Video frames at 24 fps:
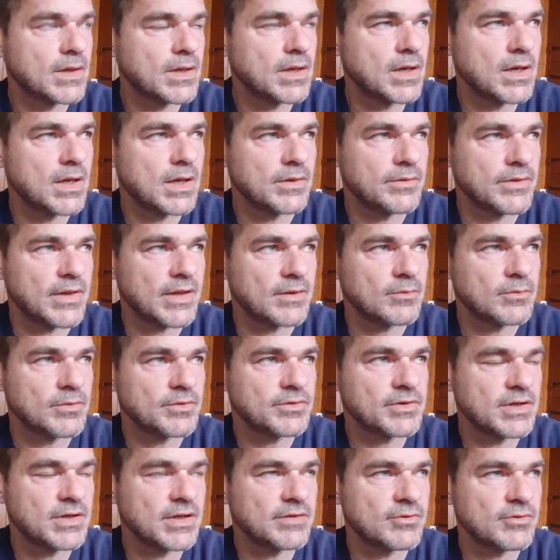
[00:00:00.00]
And that
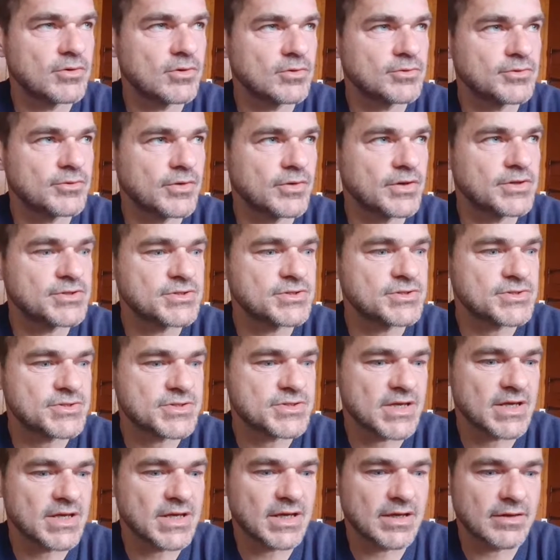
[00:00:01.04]
with clever alterations,
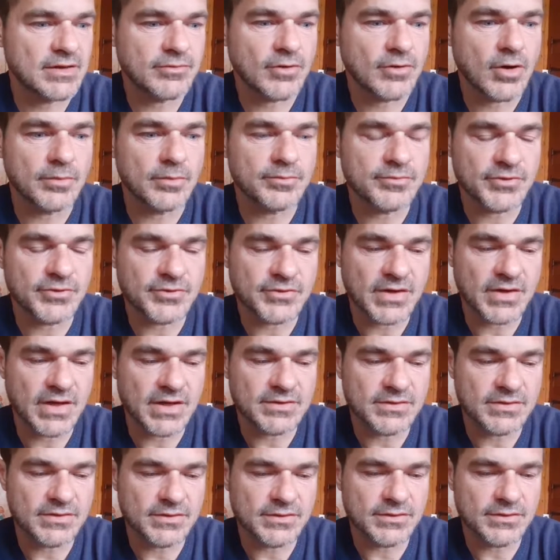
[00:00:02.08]
they have
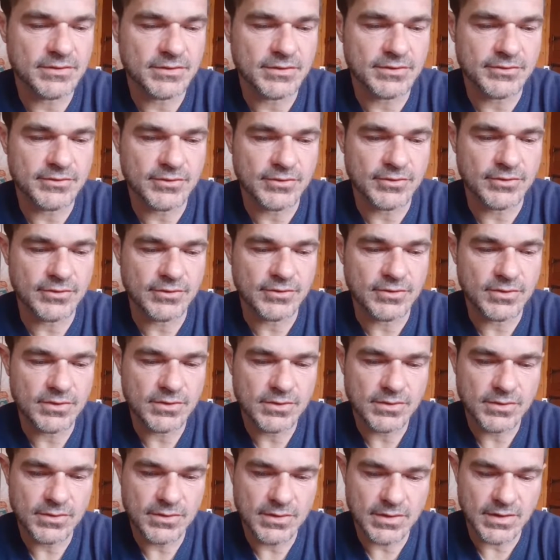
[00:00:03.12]
obfuscated the true
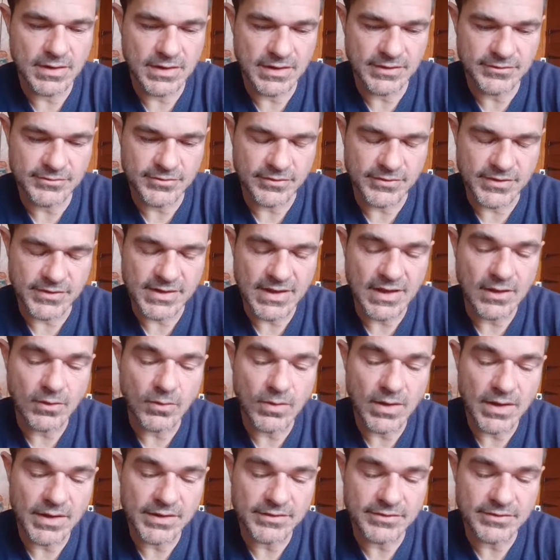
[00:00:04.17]
history of it. Now,
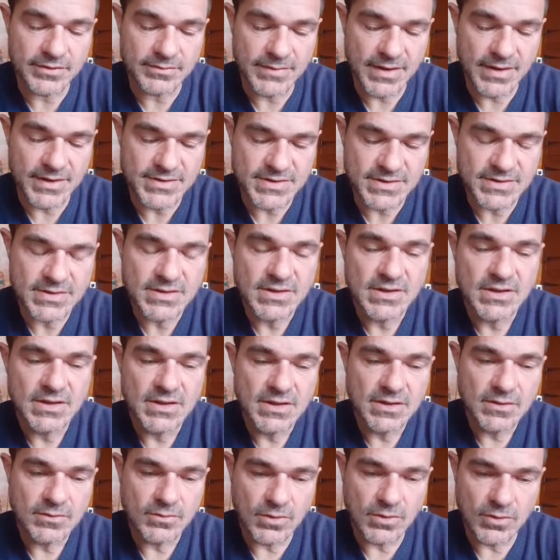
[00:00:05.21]
why does it matter?
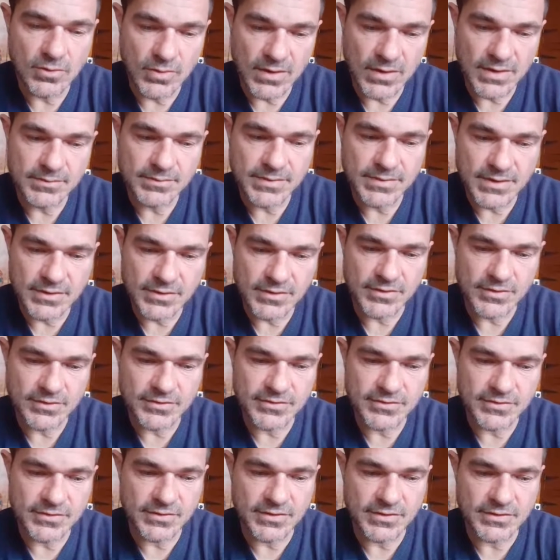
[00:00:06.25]
Well, one,
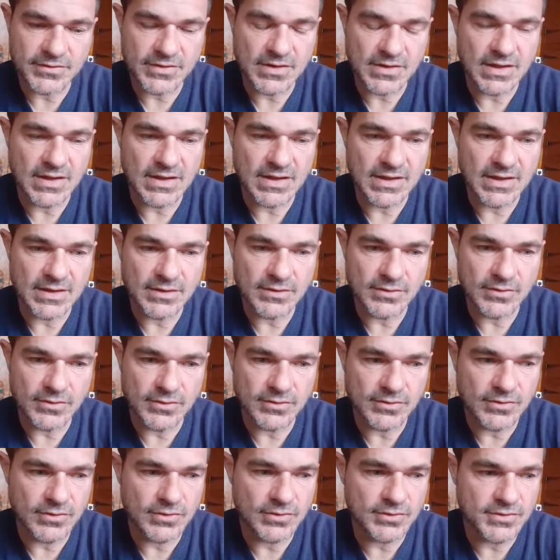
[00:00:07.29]
because this guy
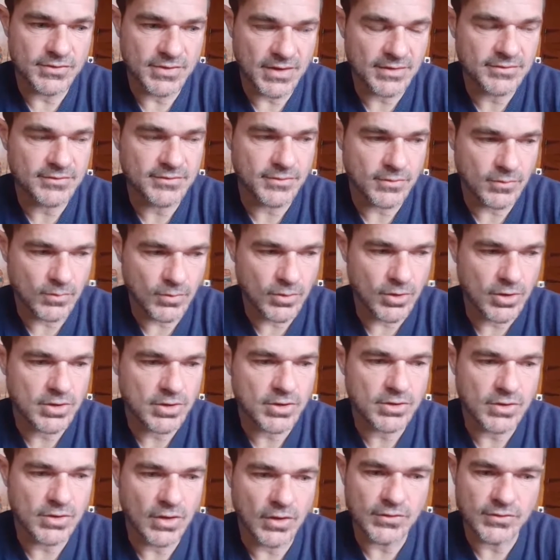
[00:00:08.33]
who does the
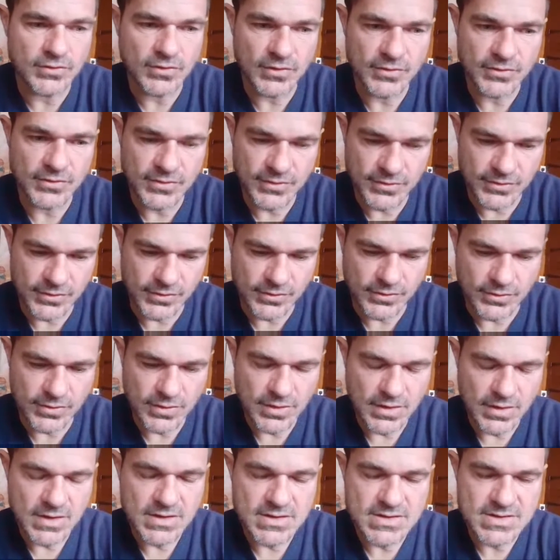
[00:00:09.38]
work goes on to do
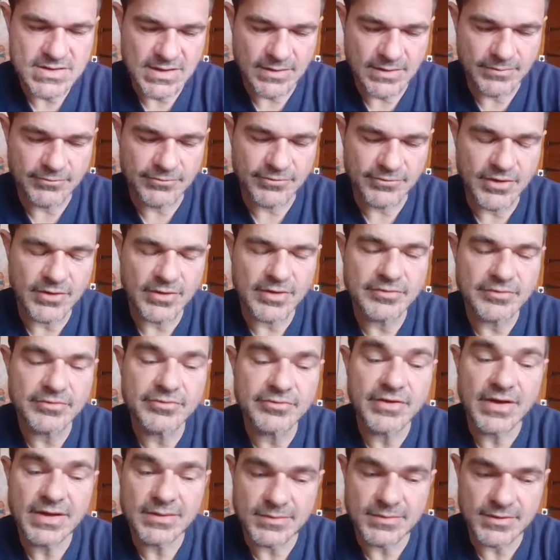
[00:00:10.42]
some very
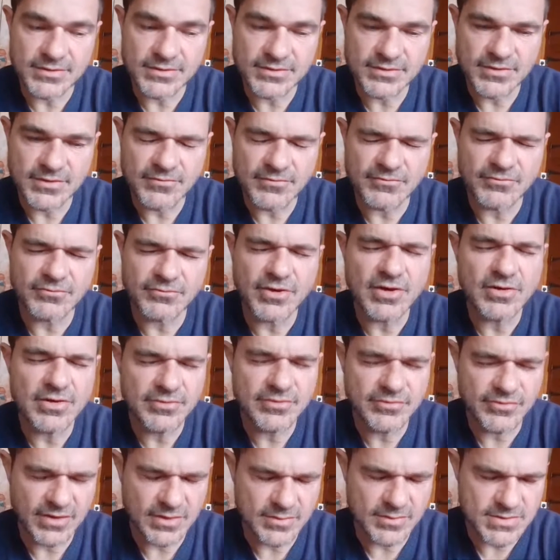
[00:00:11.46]
famous
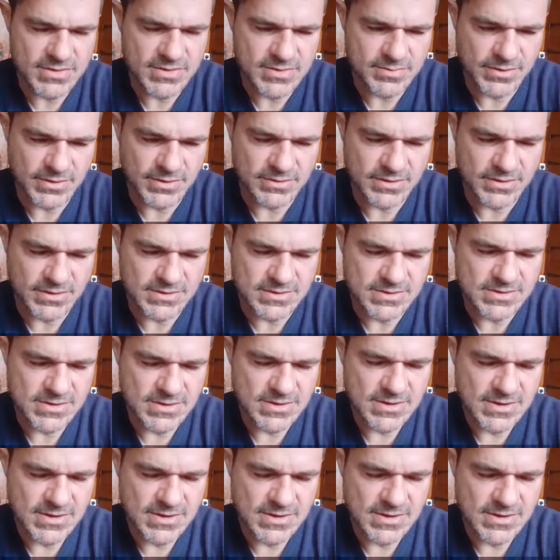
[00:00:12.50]
buildings.